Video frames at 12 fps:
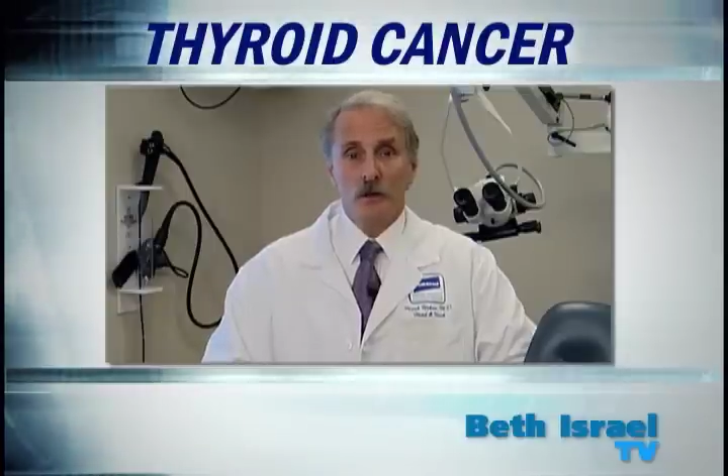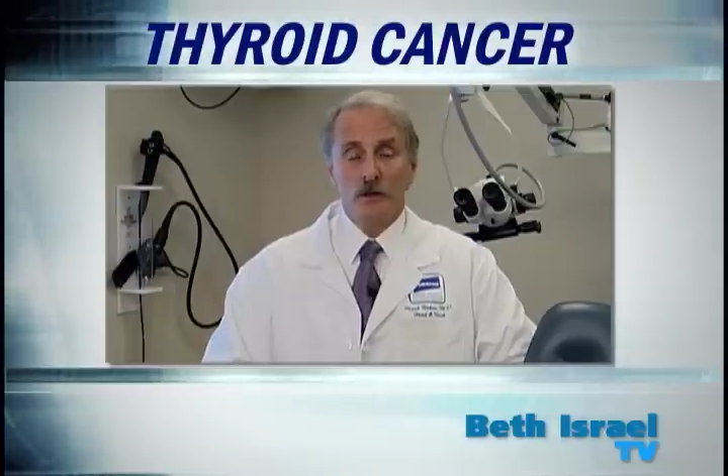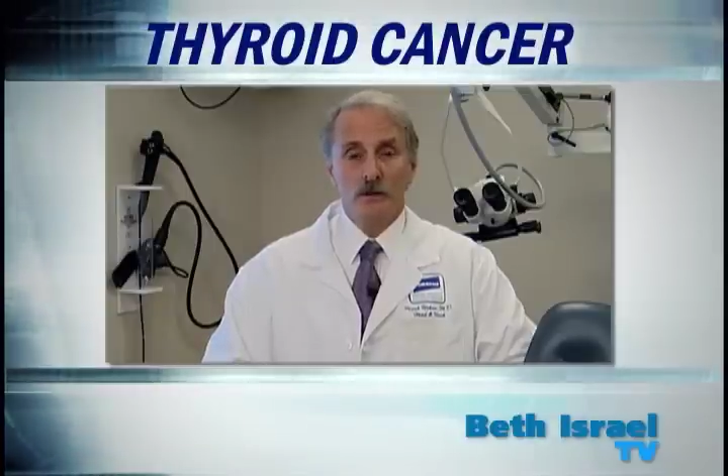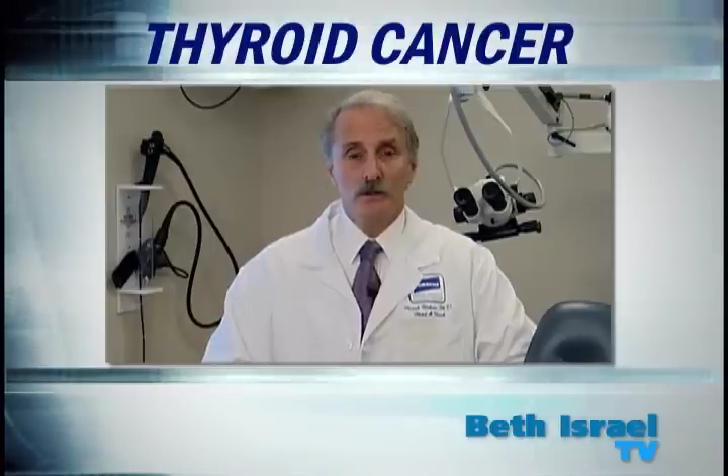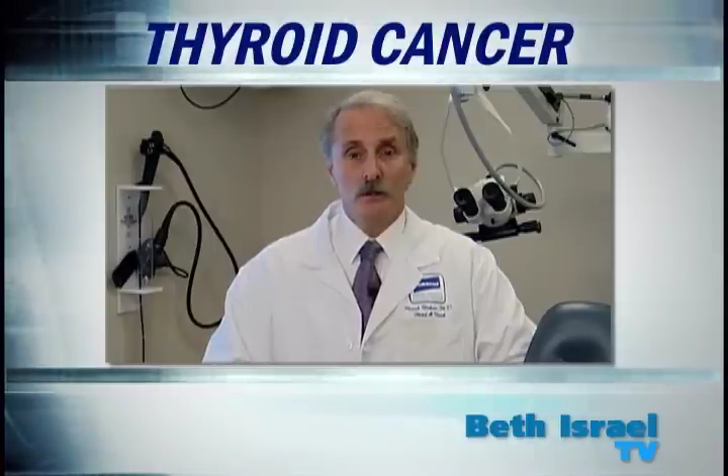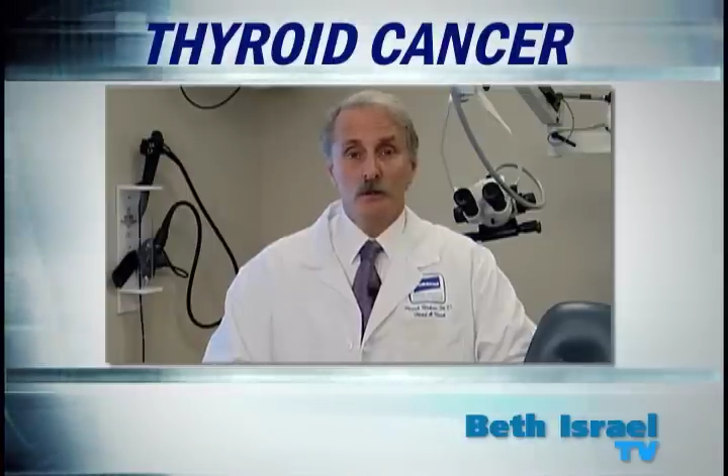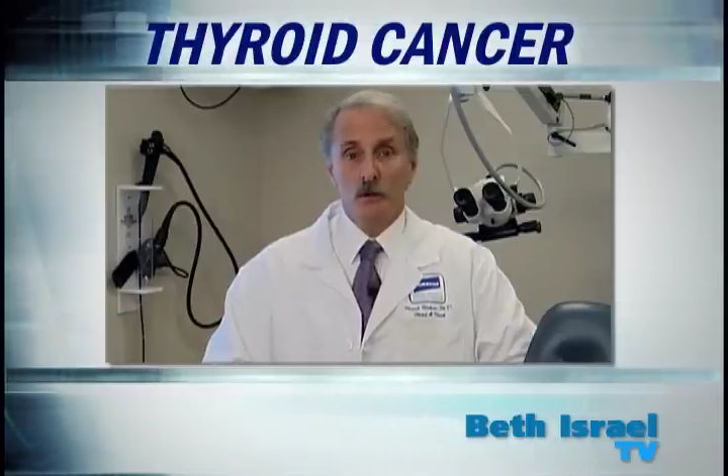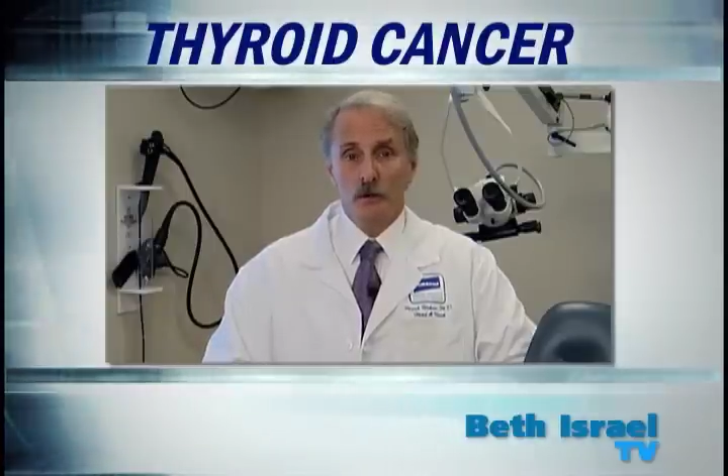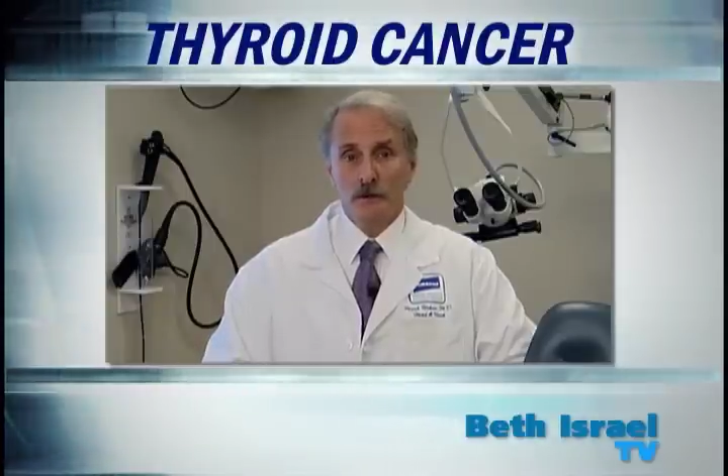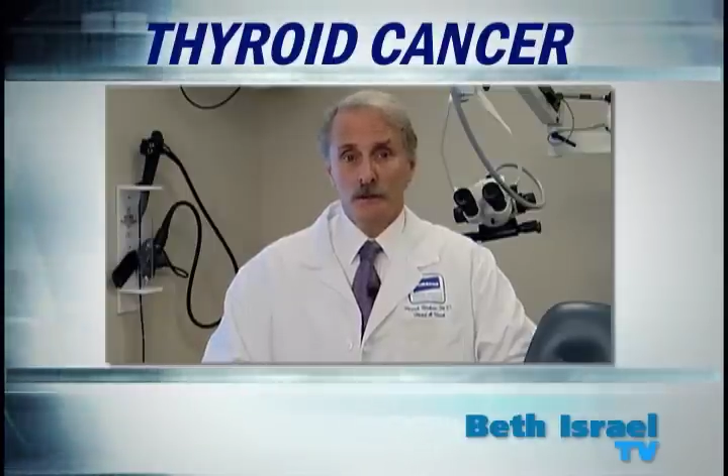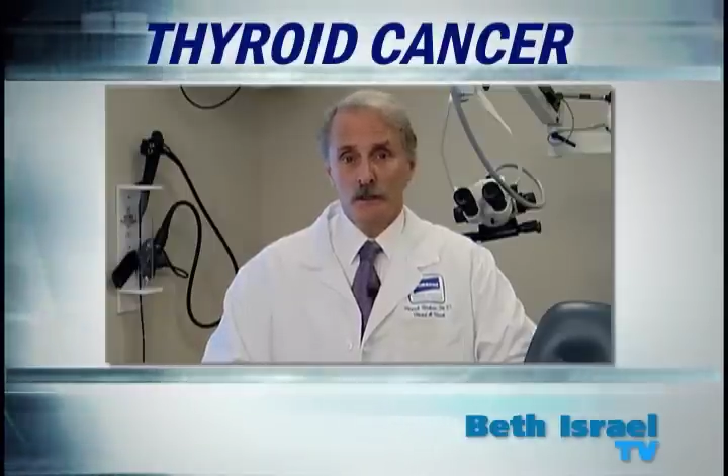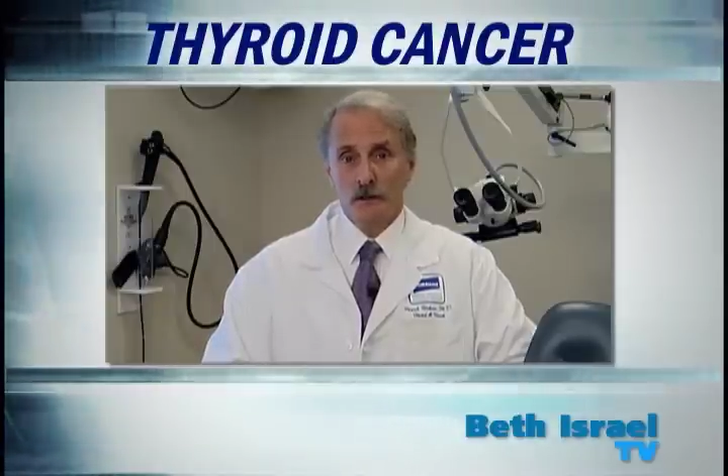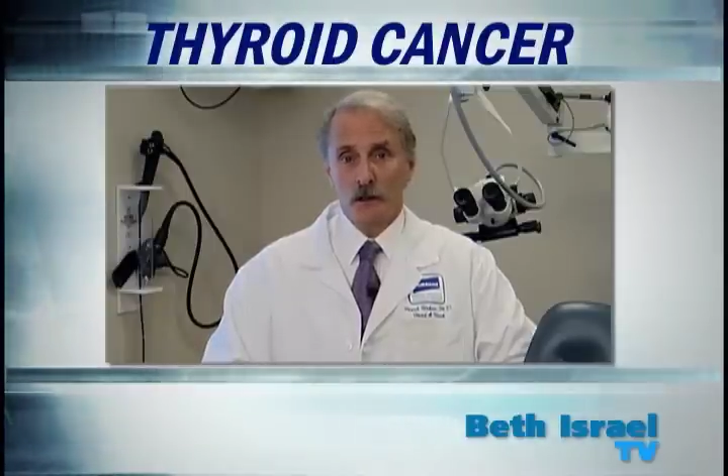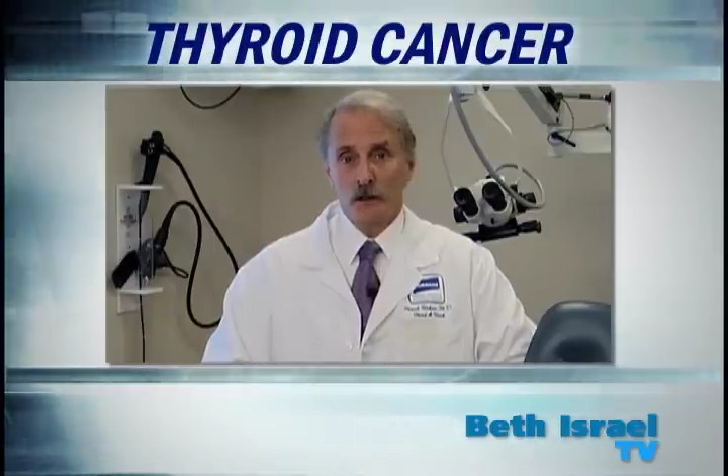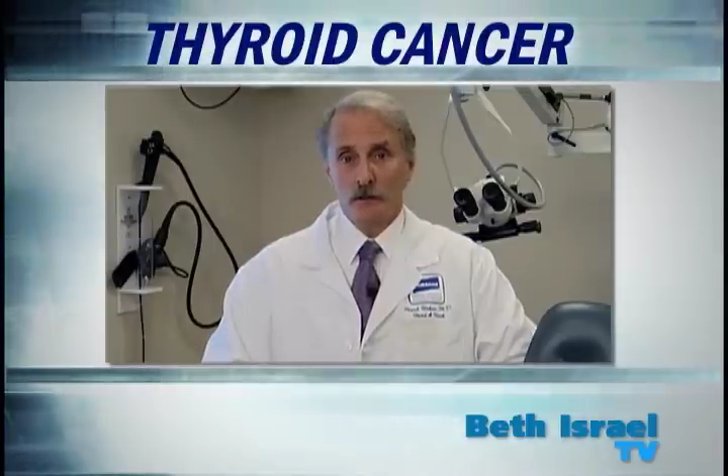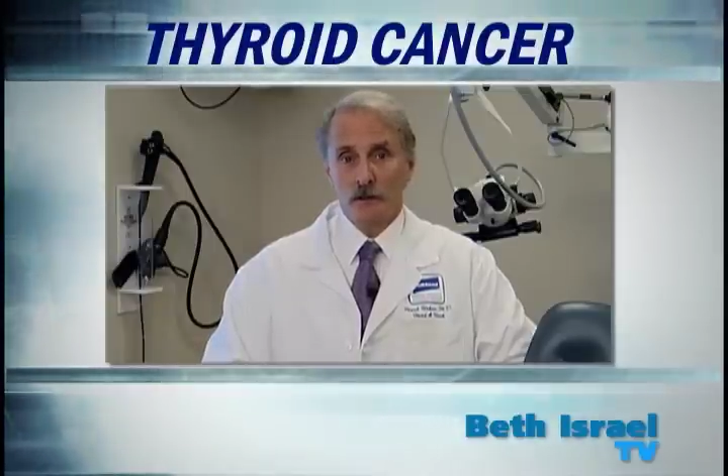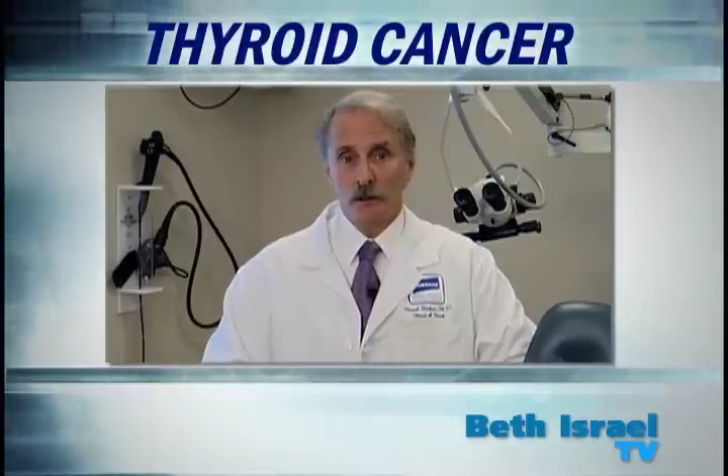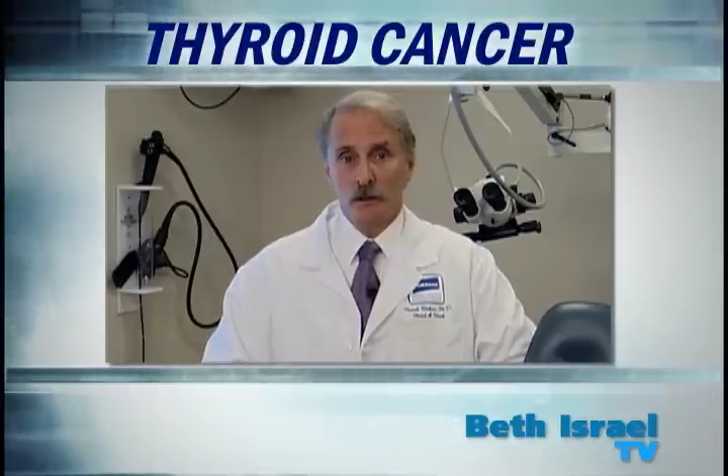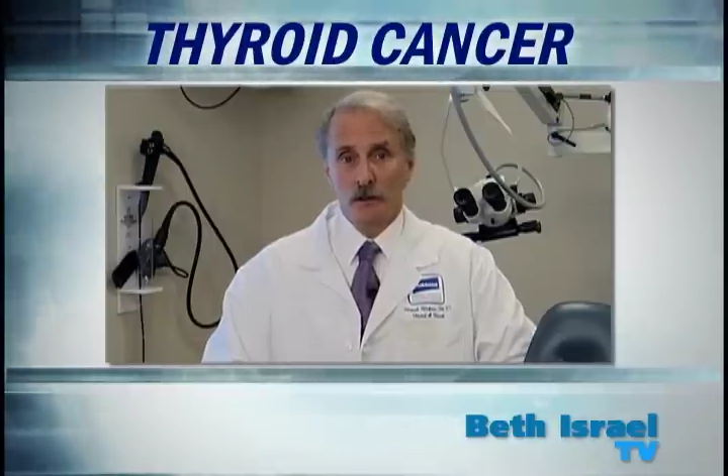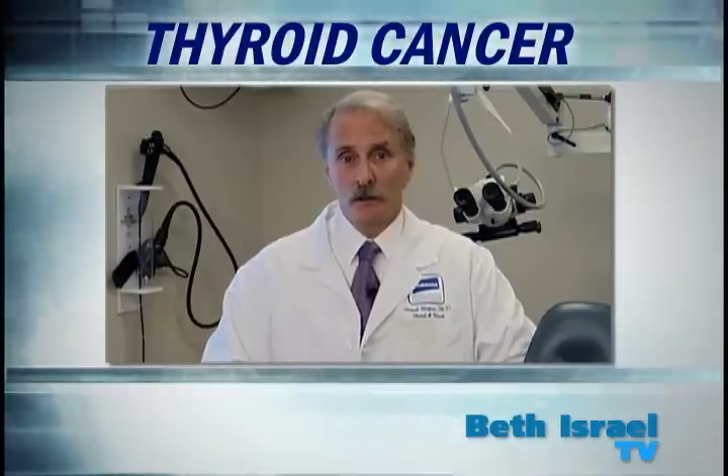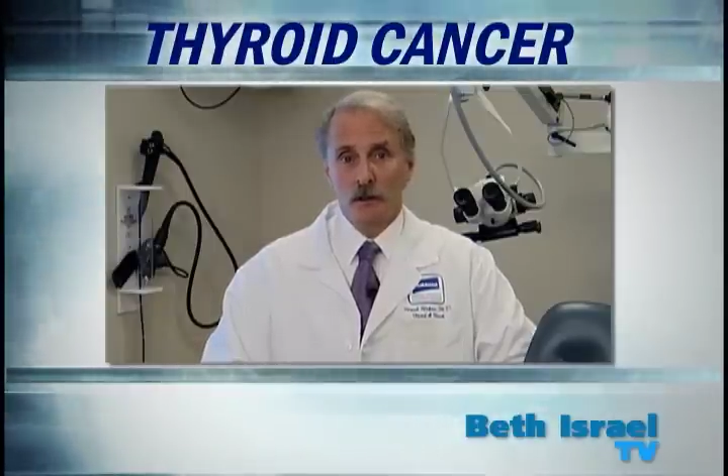use the newest technology,